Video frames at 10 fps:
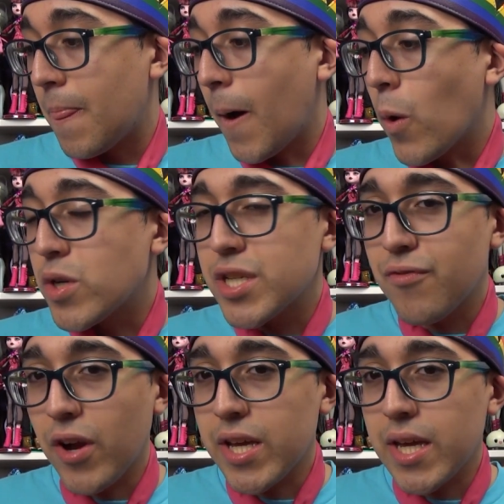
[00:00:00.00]
OG
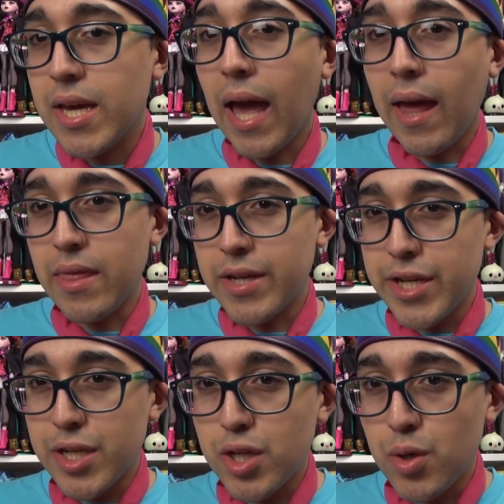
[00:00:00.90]
Frankie and the
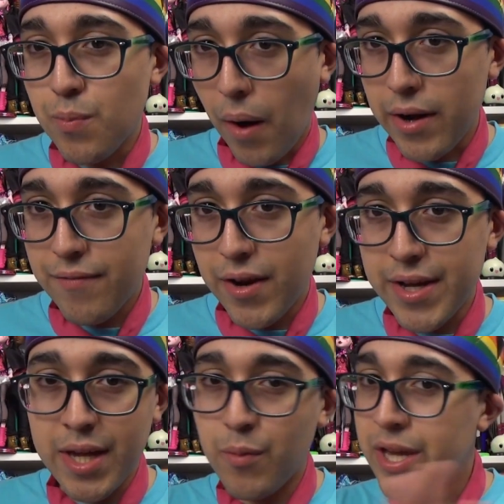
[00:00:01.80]
G2 body
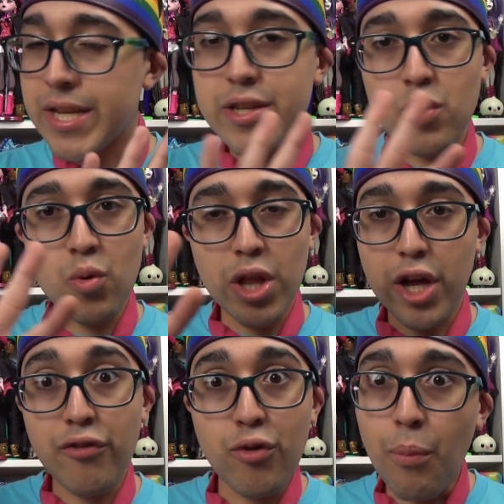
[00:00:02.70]
Frankie, and we can do like
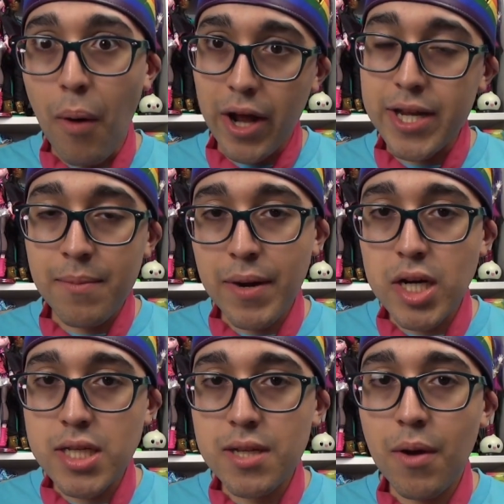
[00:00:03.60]
a full body
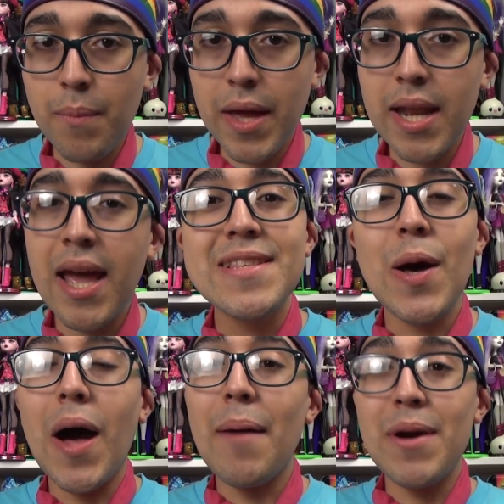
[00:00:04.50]
comparison moment.
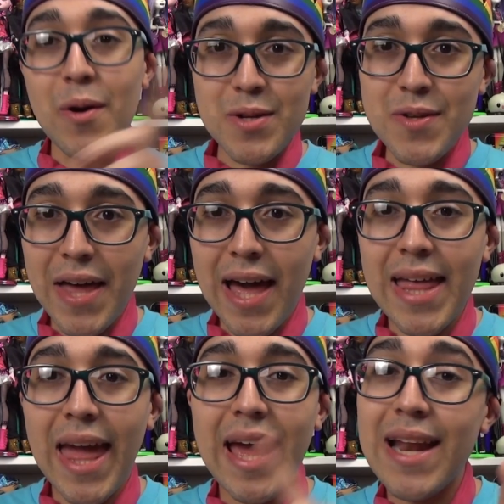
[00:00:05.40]
So I'm gonna go do
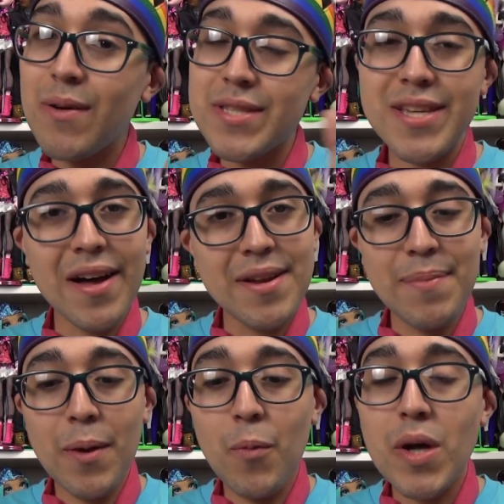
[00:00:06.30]
that, and I'll see y'all in a
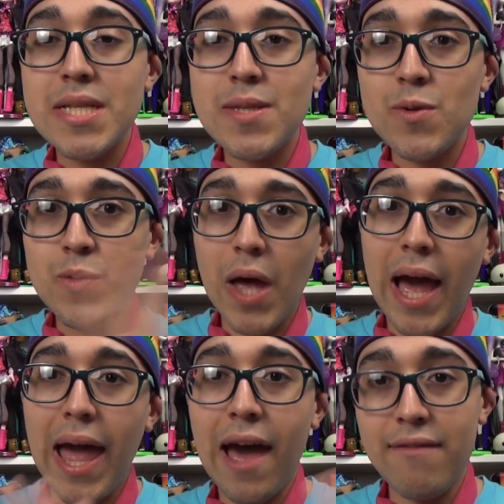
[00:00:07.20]
bit once
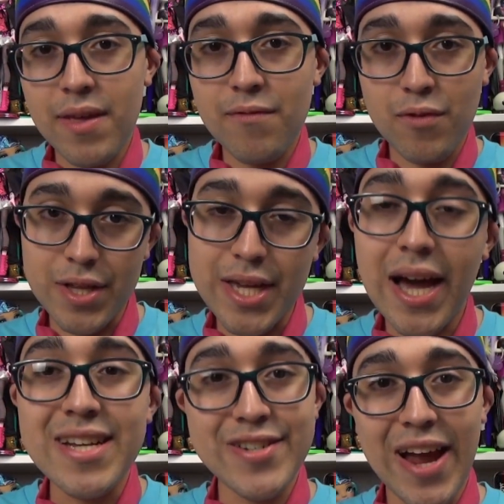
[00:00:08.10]
I have them fully
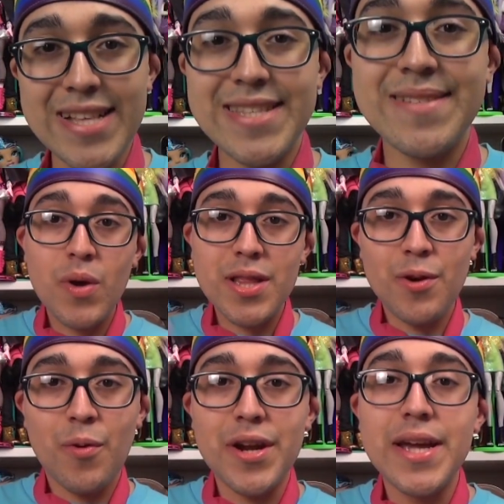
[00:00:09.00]
undressed. Quick
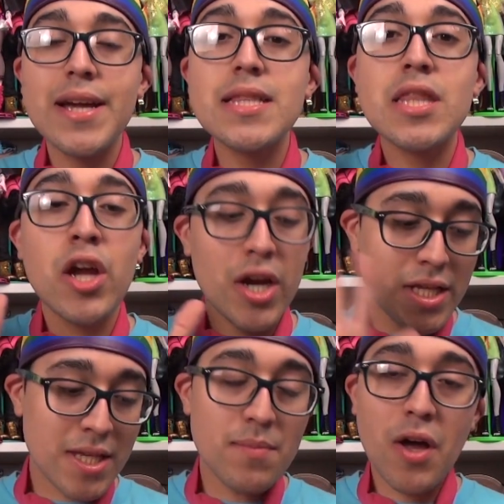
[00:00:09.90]
little warning, there
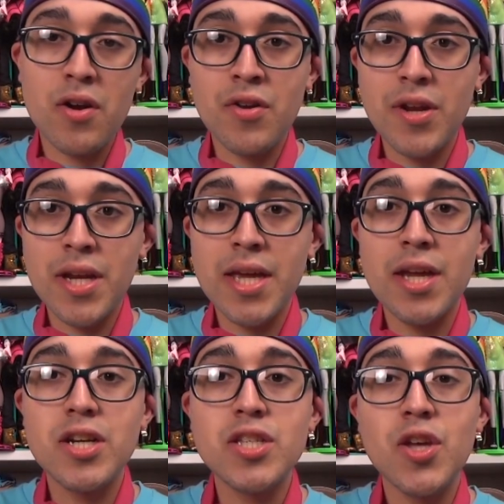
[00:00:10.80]
is some doll nudity
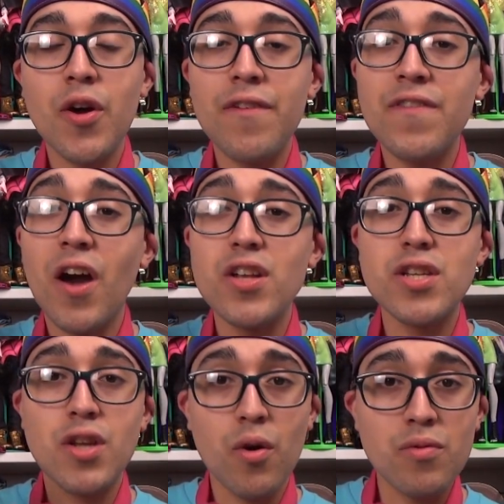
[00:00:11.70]
here, so if y'all
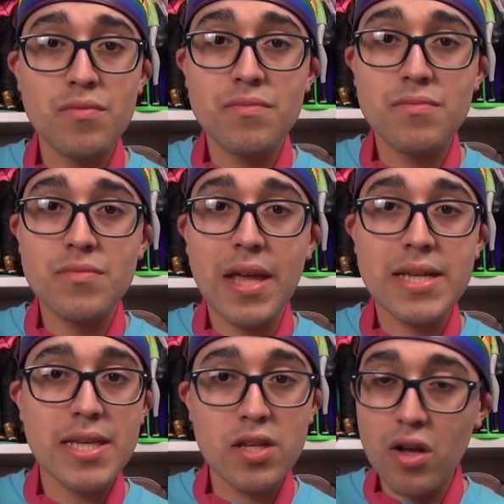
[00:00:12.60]
don't like
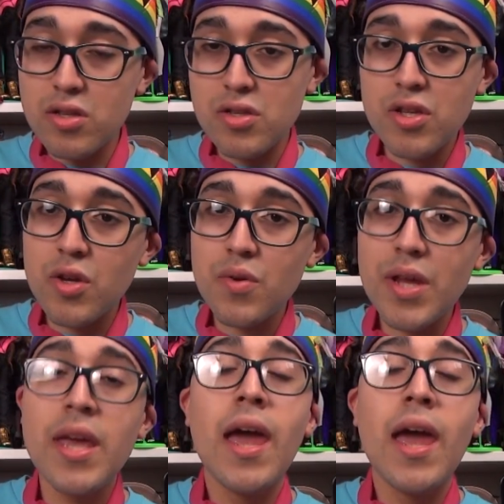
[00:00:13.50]
seeing dolls nude,